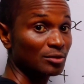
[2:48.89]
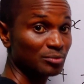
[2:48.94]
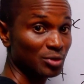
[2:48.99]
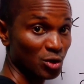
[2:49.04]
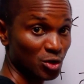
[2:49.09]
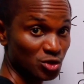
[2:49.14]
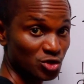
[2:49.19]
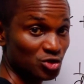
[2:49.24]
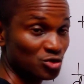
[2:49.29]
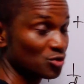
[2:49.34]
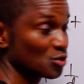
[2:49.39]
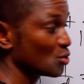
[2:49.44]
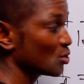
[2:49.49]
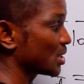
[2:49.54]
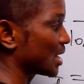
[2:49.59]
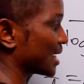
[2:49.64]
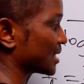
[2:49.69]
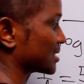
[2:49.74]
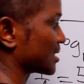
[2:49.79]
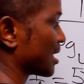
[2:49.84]
Because you
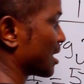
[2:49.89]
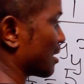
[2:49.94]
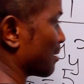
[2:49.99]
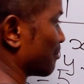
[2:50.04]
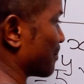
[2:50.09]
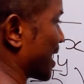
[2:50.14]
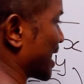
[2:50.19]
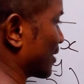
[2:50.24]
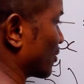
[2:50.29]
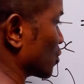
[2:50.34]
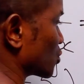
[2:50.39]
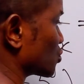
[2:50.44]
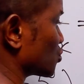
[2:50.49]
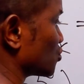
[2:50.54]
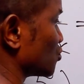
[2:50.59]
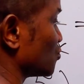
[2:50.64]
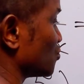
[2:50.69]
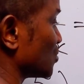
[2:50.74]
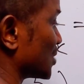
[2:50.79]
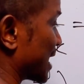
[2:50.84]
know that minus
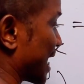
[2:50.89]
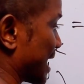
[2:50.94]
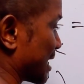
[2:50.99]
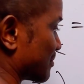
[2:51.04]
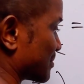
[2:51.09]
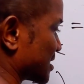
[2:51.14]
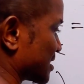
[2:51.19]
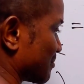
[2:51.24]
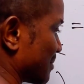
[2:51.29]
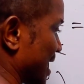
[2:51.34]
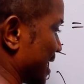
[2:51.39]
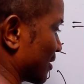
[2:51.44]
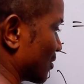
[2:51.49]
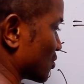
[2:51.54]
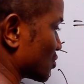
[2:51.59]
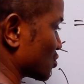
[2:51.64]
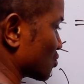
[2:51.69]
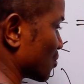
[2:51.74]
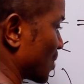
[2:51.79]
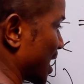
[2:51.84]
2 times
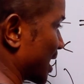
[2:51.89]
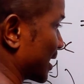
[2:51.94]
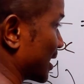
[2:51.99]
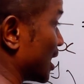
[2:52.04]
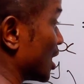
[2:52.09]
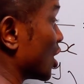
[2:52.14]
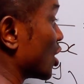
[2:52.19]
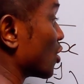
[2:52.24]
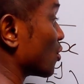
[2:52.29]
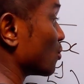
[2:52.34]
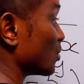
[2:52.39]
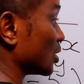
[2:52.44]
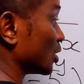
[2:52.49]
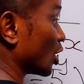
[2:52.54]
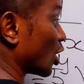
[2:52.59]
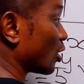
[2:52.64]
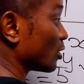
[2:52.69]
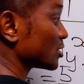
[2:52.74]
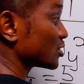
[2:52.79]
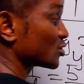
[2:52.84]
minus 1 will
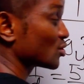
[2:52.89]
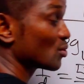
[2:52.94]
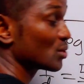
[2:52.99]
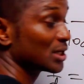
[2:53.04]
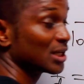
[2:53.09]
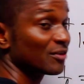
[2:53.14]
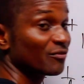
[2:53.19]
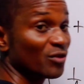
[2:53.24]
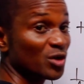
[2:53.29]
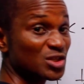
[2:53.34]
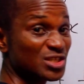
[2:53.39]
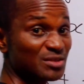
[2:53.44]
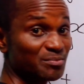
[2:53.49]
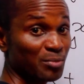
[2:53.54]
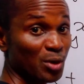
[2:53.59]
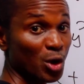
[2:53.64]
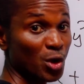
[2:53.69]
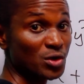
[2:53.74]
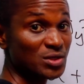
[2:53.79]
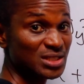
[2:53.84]
also give us
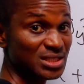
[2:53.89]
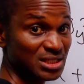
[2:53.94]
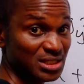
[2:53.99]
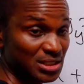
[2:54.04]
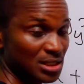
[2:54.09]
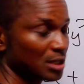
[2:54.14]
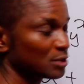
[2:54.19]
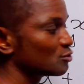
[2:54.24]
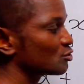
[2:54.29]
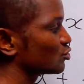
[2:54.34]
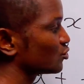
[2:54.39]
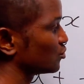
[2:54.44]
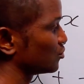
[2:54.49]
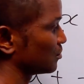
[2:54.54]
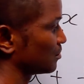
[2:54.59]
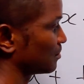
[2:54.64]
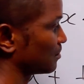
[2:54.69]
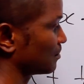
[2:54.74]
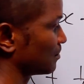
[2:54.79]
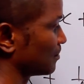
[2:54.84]
plus
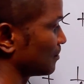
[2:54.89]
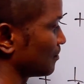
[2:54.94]
2.